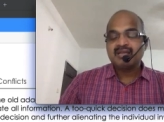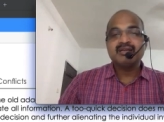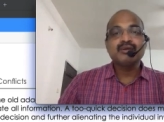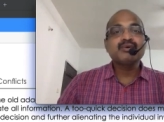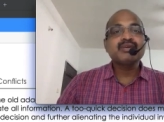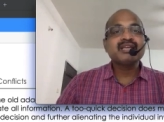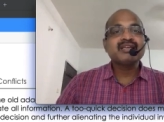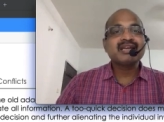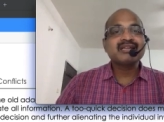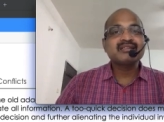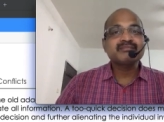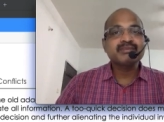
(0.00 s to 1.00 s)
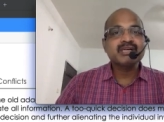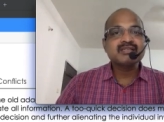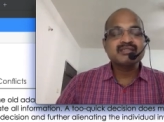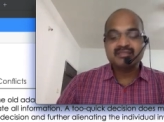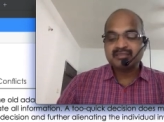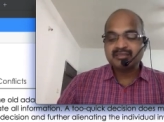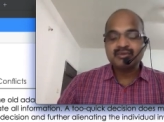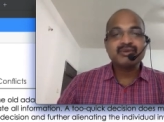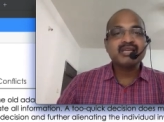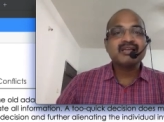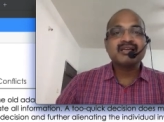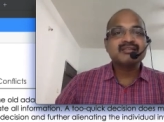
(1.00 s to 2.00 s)
looking at the person,
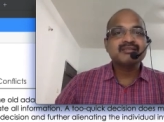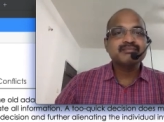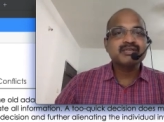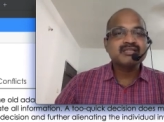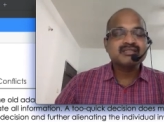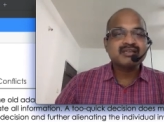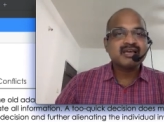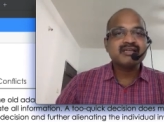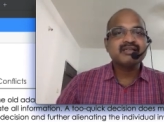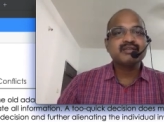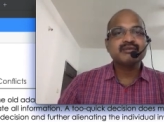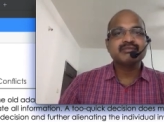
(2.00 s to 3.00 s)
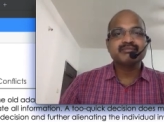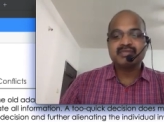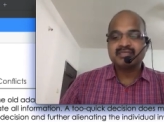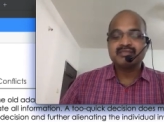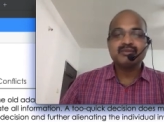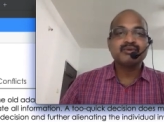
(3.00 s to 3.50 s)
looking at the personality of the person,